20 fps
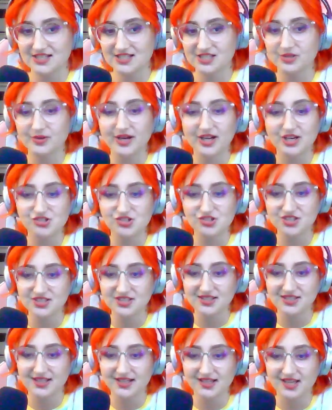So I
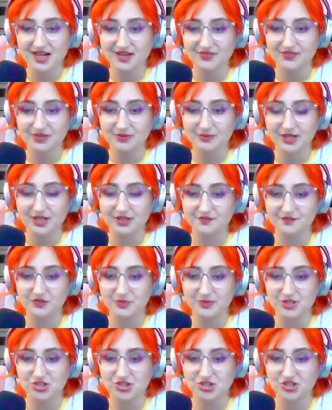usually like having my
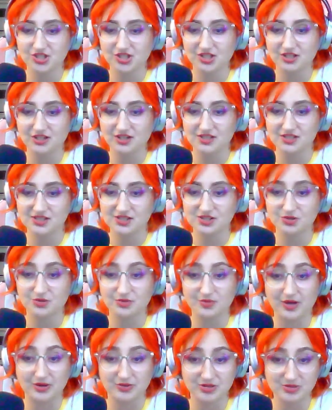information kiosk
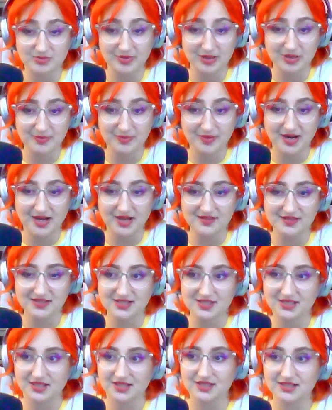surrounded by paths
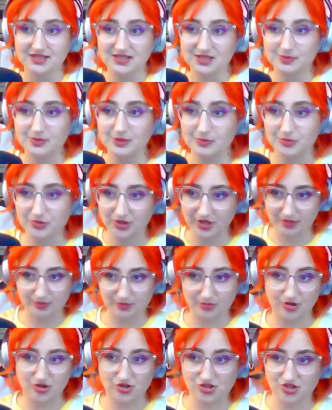since people can
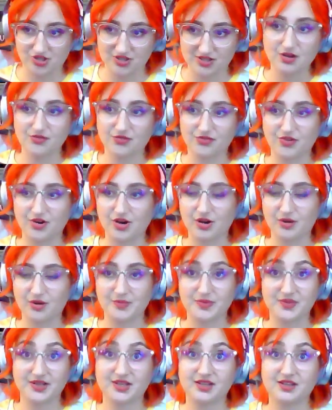purchase from
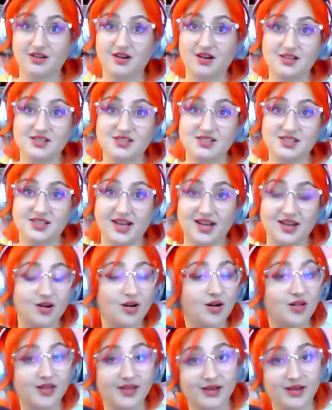the kiosk at
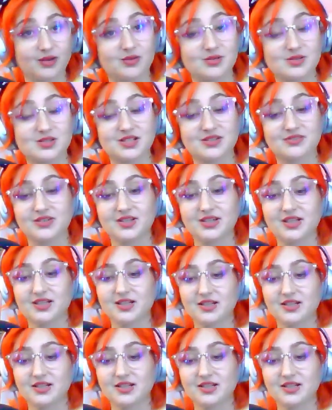all angles of it.